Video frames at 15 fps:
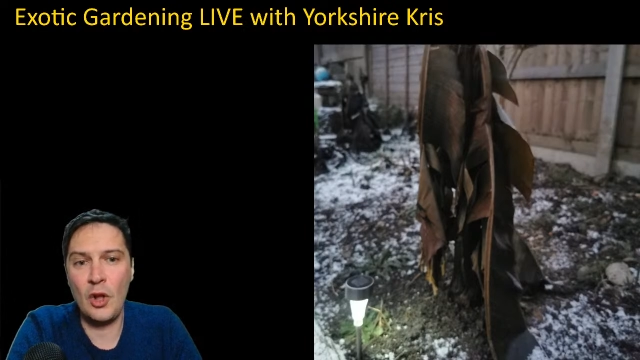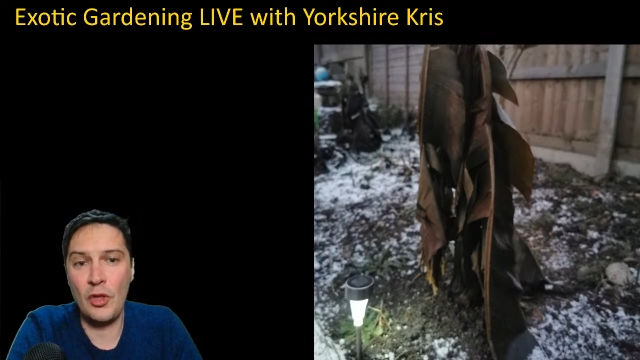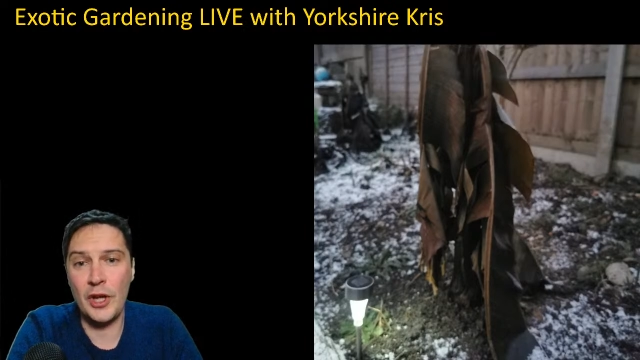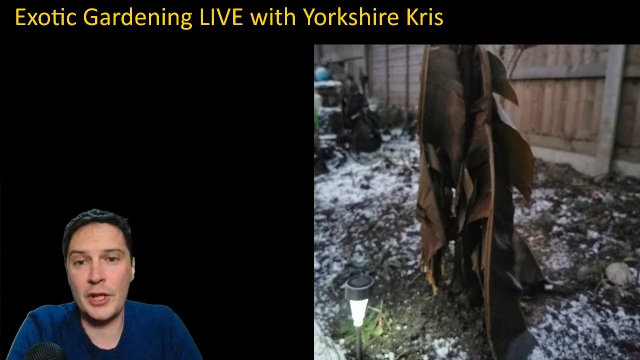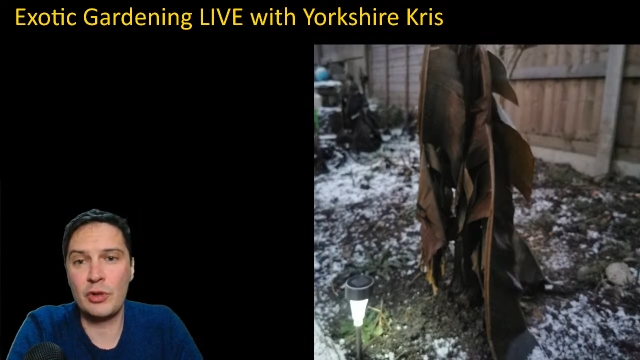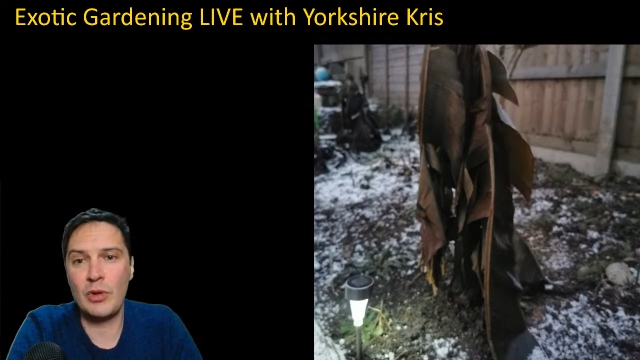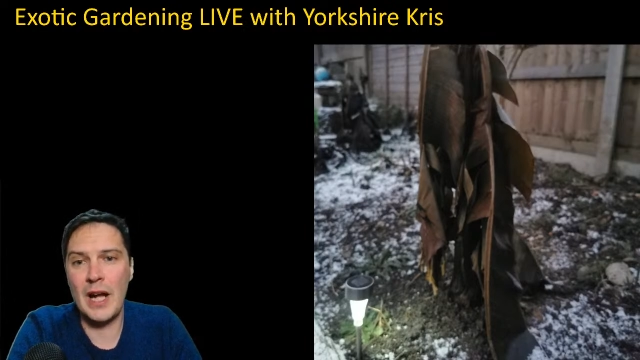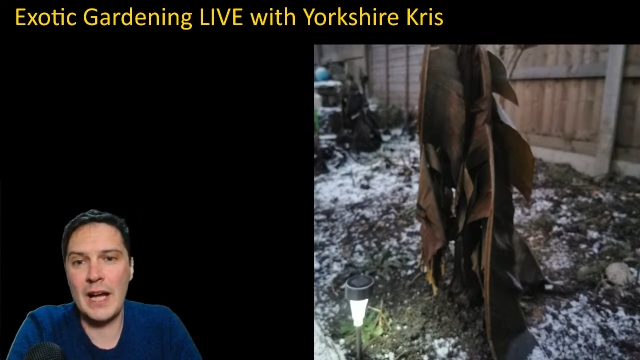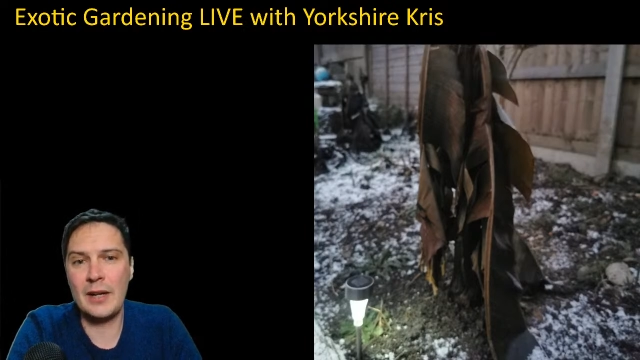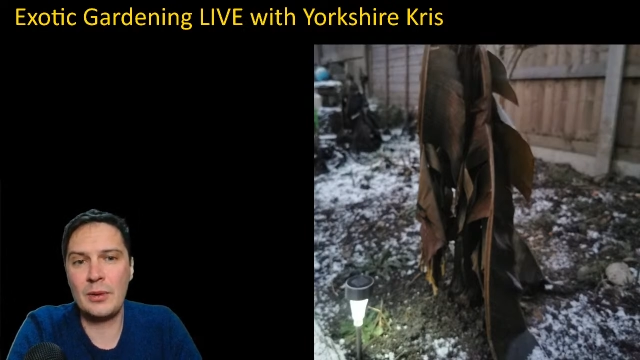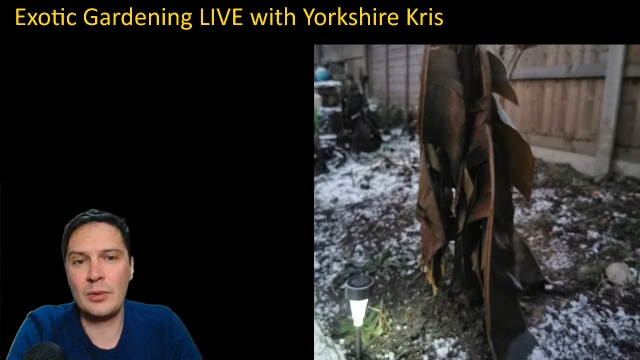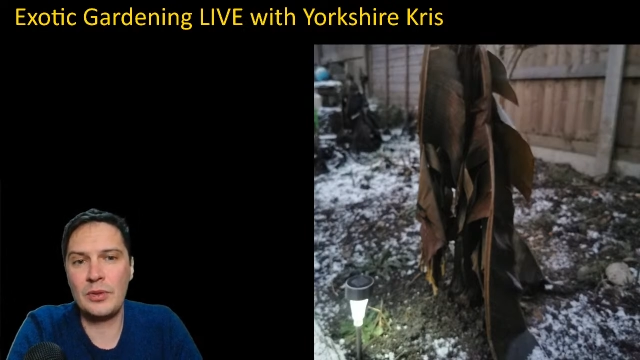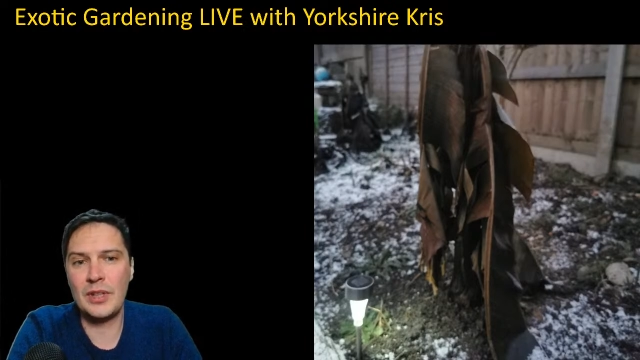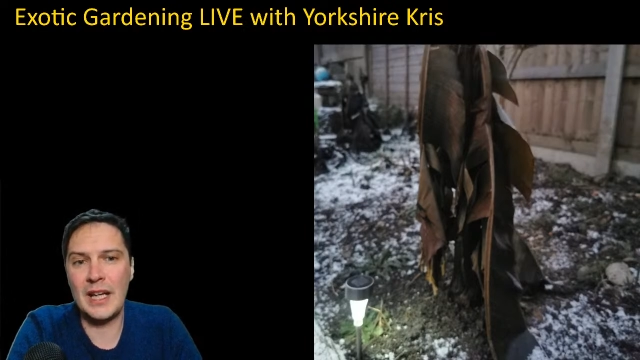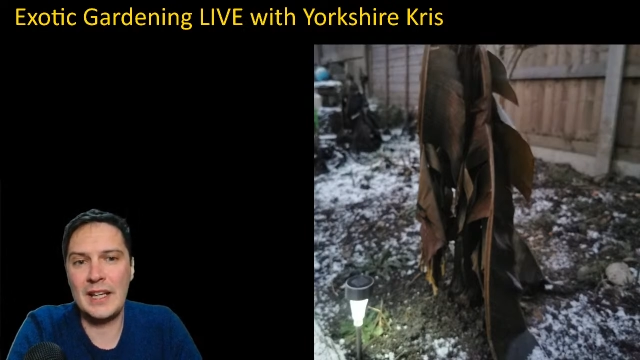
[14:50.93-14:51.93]
the
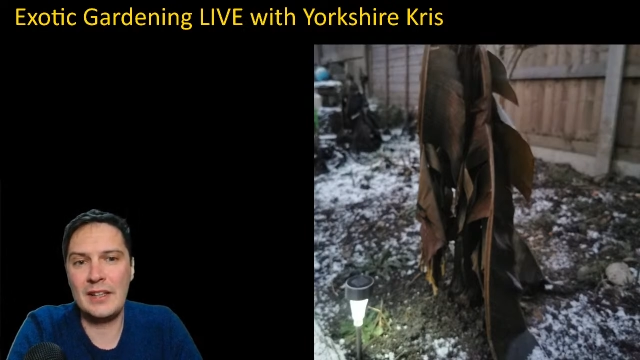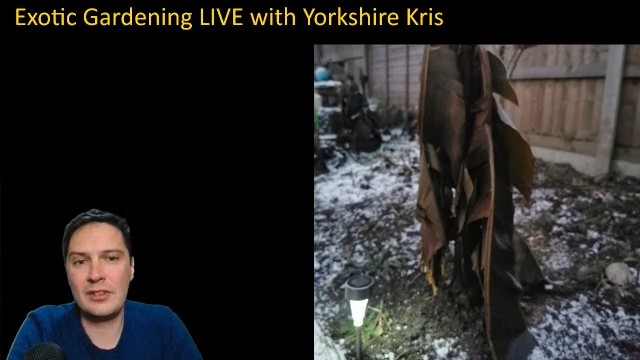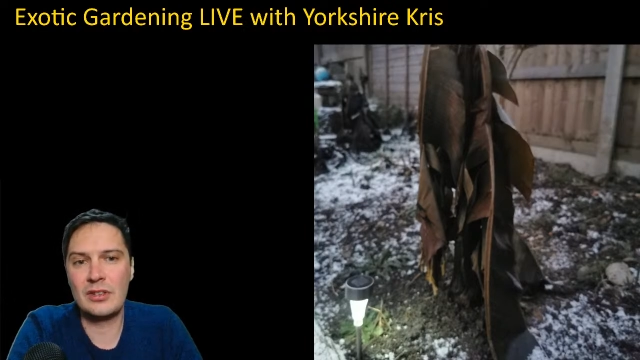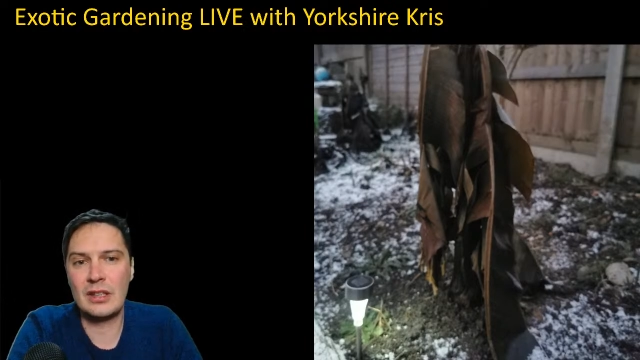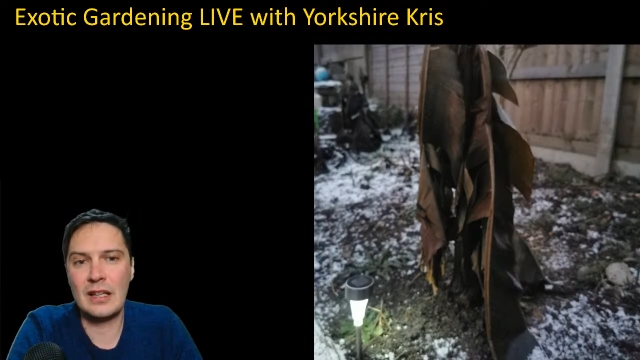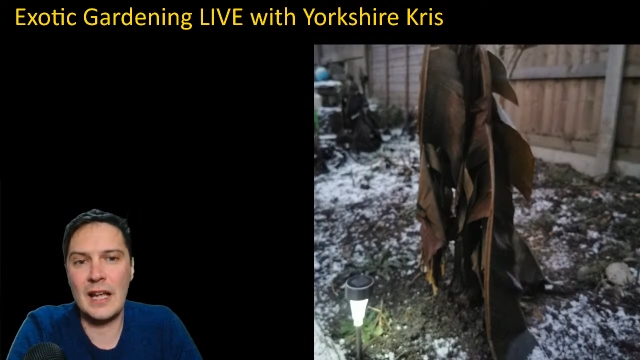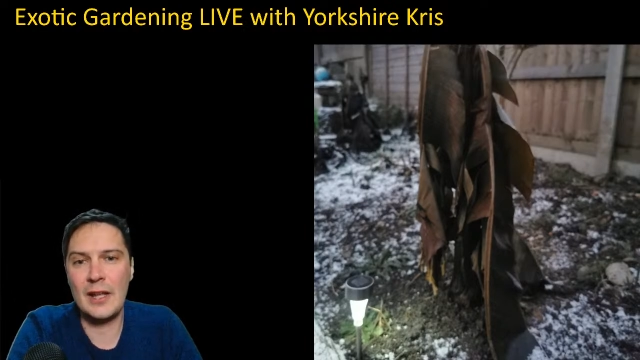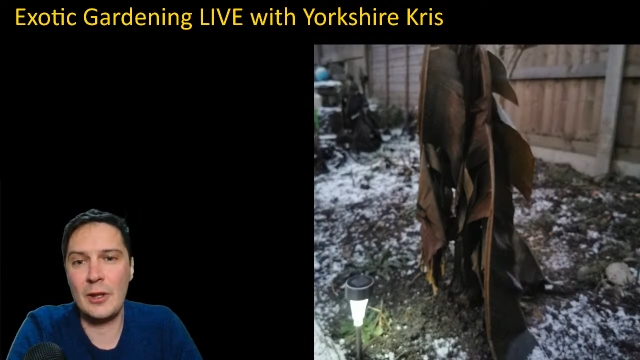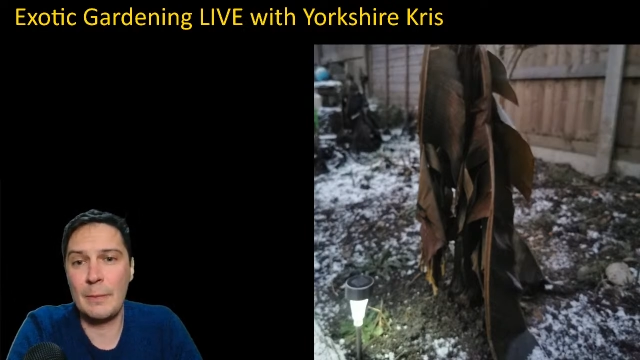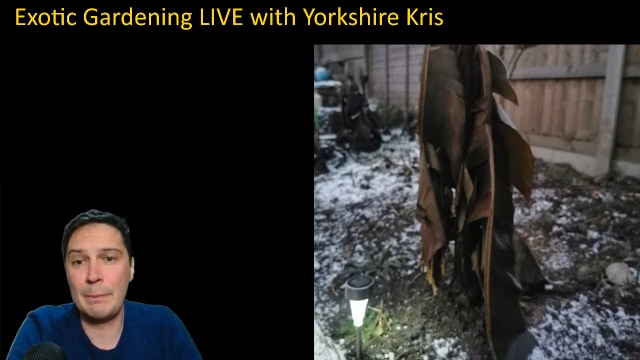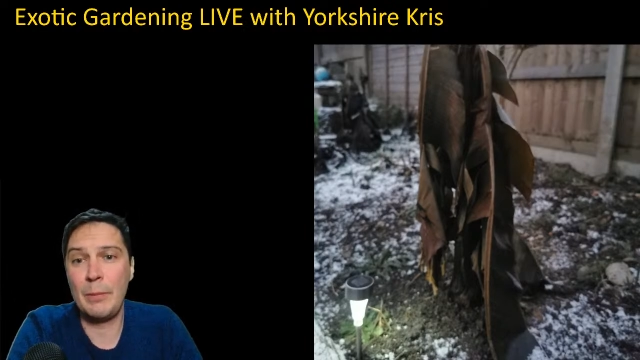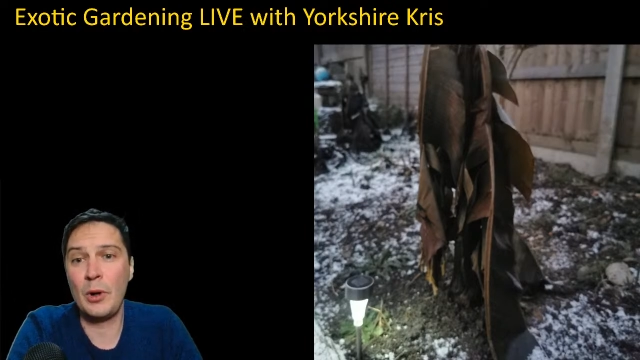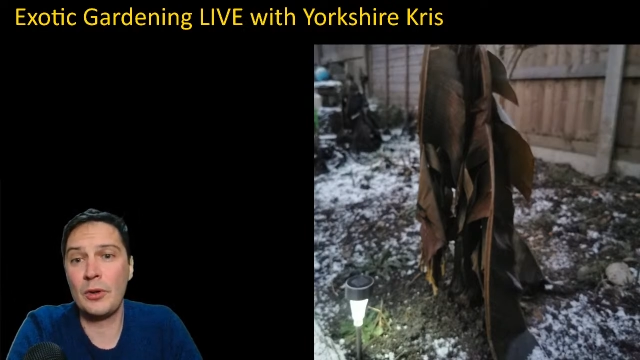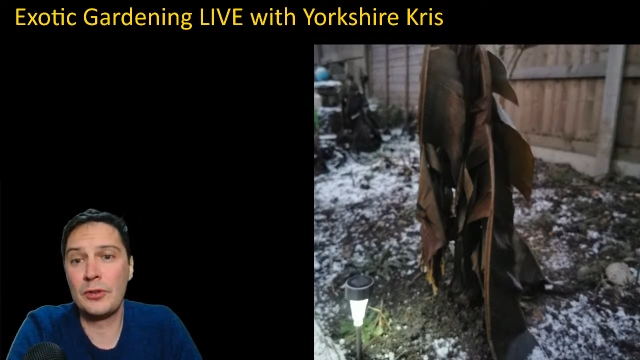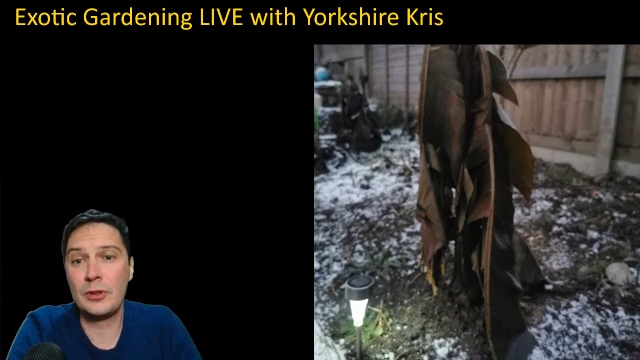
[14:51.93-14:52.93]
ground and insulate the
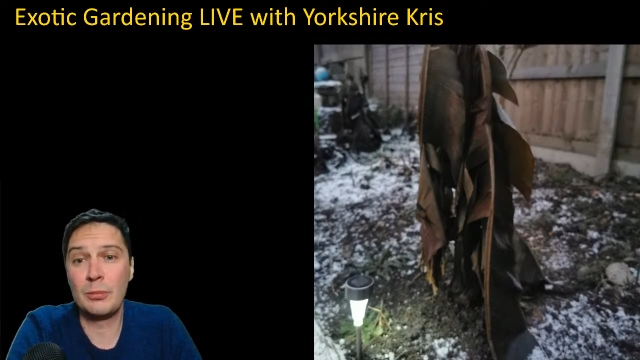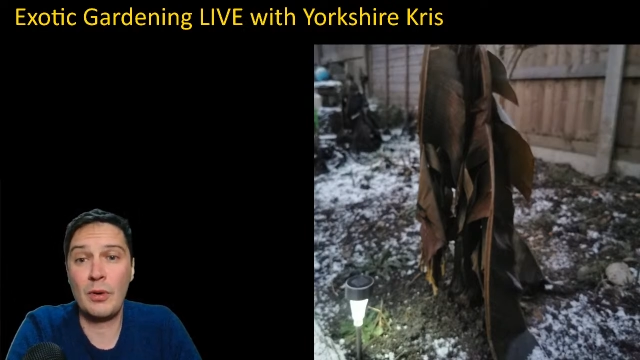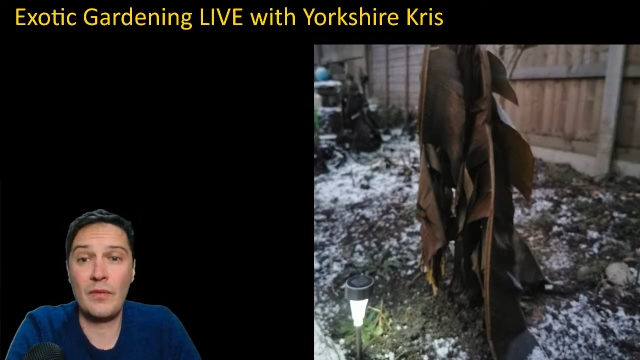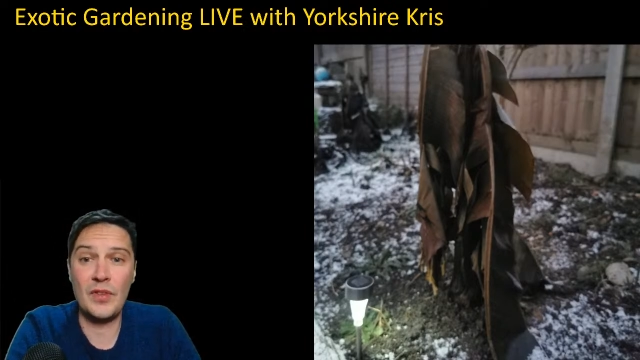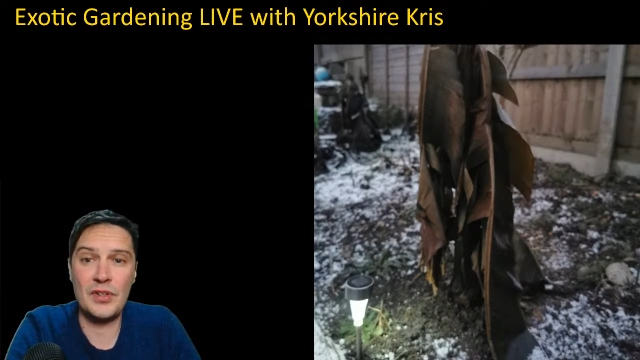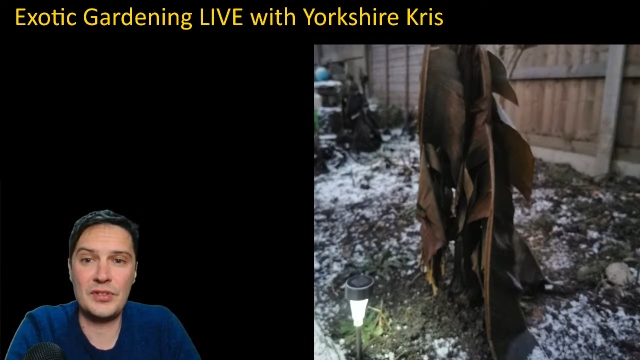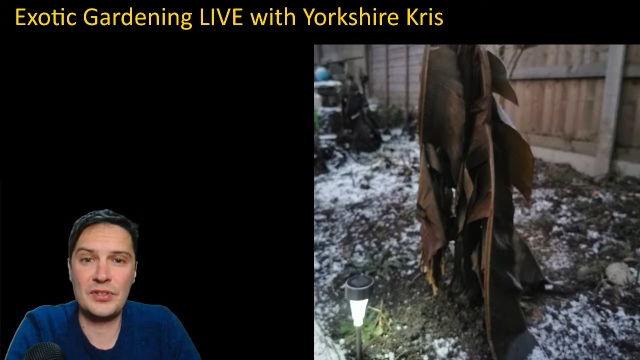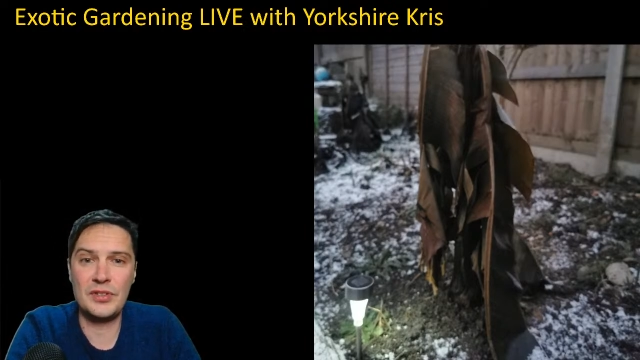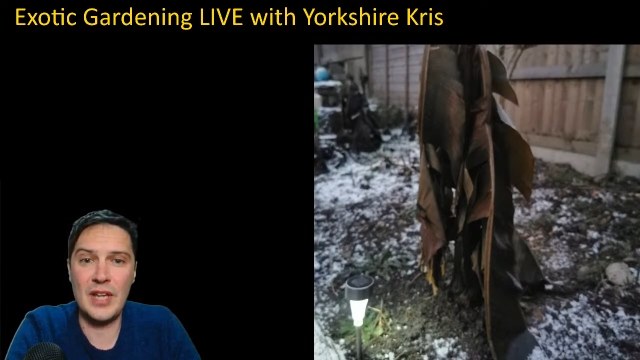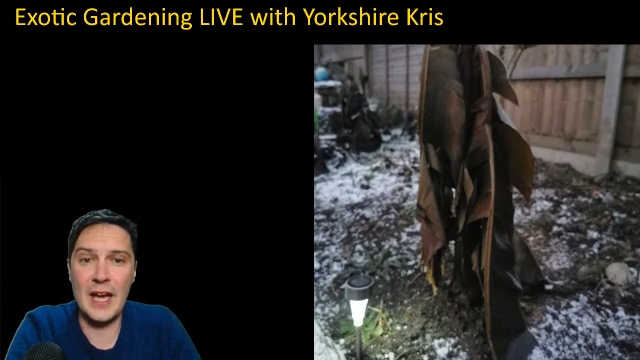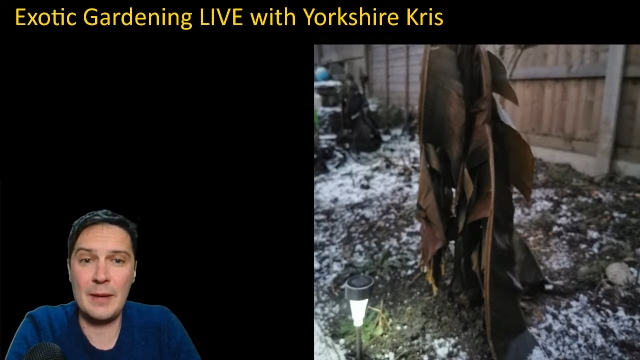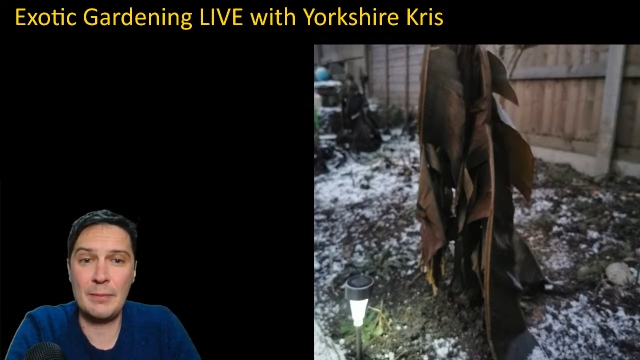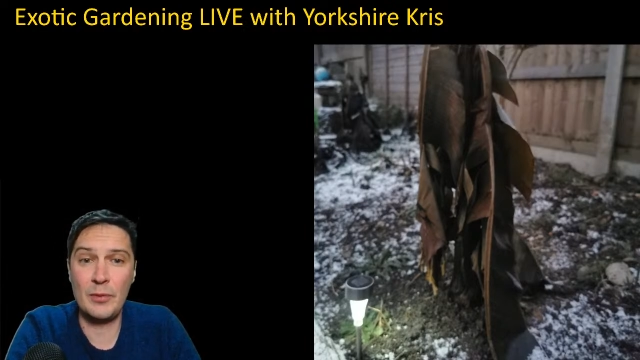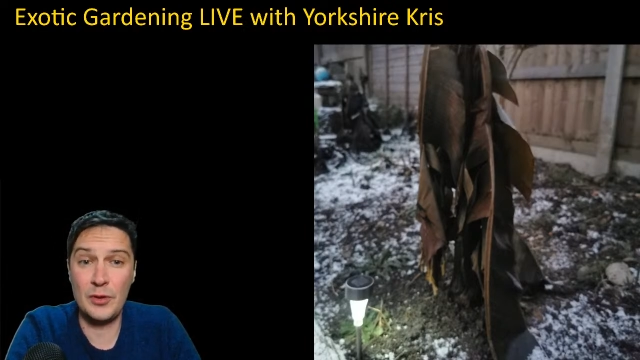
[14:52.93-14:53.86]
bottom of the stem,